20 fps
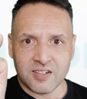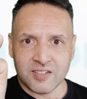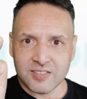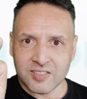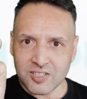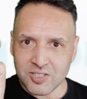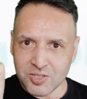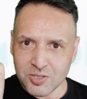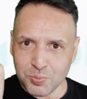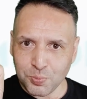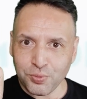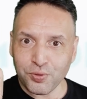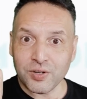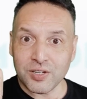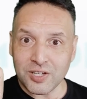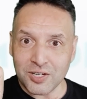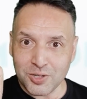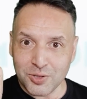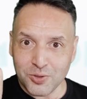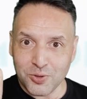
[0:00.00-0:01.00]
This is
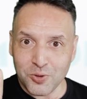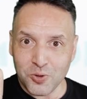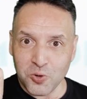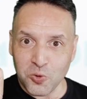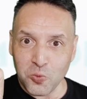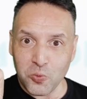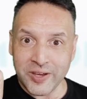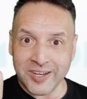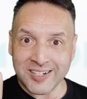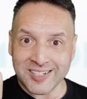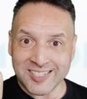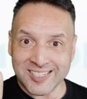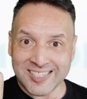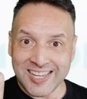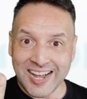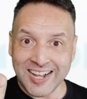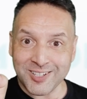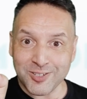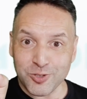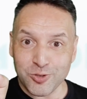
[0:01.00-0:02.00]
pretty cool. We can
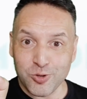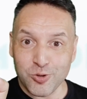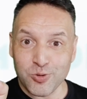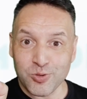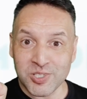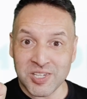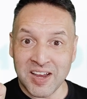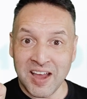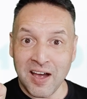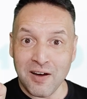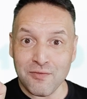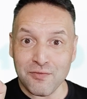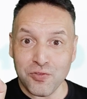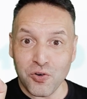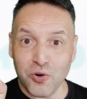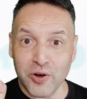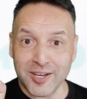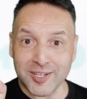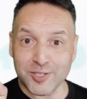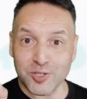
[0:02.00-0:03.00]
start using our
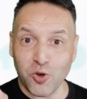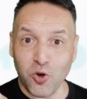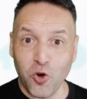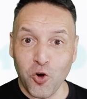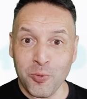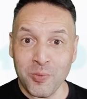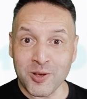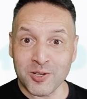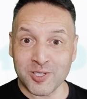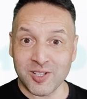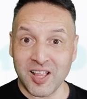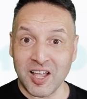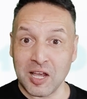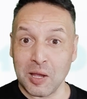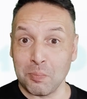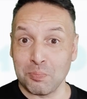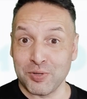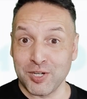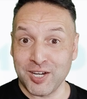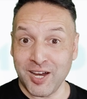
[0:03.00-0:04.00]
voice almost like a
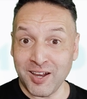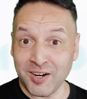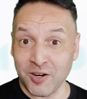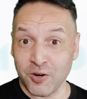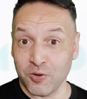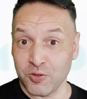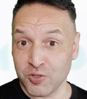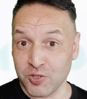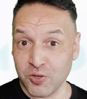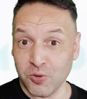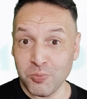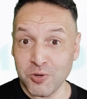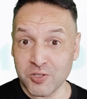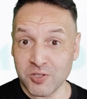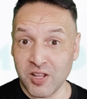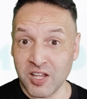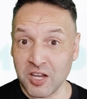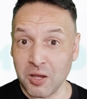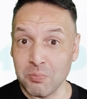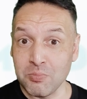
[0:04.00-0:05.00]
piano. It's almost
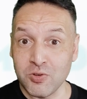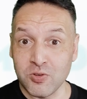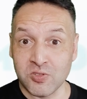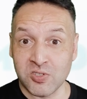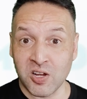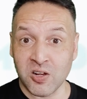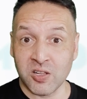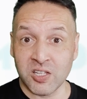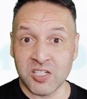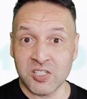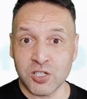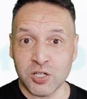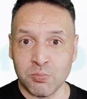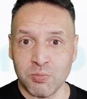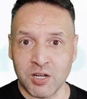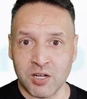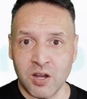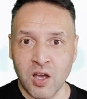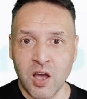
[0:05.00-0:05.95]
like a musical instrument.